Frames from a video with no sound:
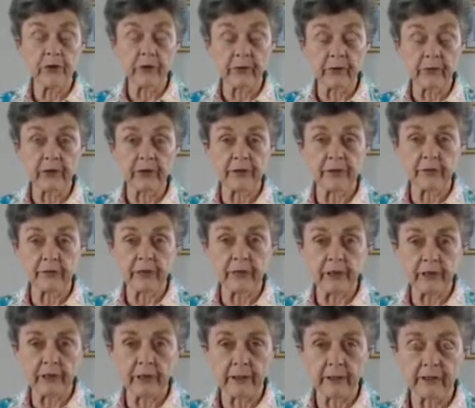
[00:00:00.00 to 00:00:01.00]
fracture
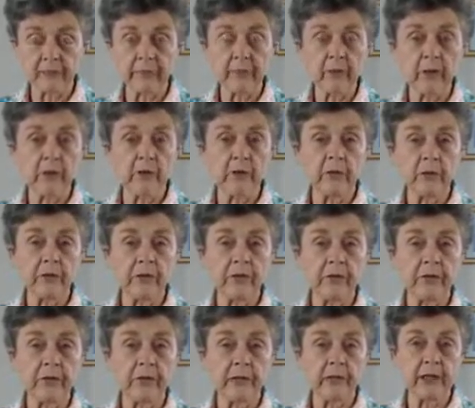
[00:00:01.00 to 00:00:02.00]
healing, you'll
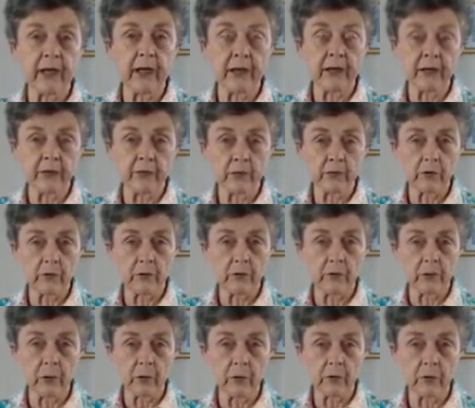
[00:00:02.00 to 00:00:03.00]
find the article we
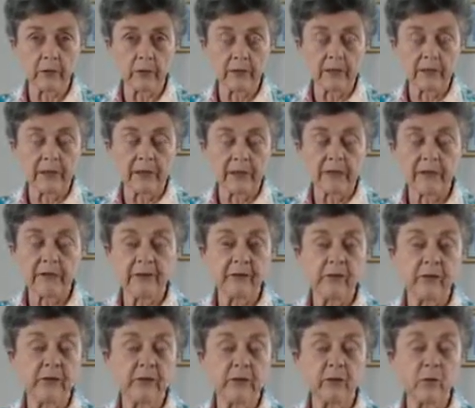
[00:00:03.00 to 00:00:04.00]
wrote giving
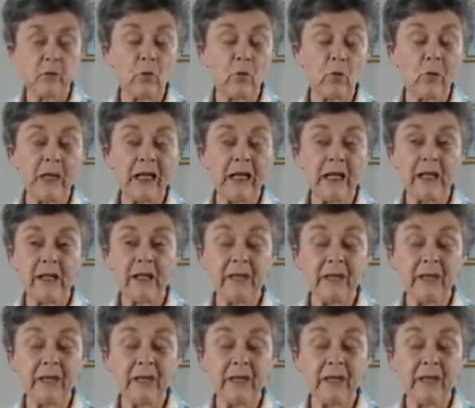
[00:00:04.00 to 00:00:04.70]
the 20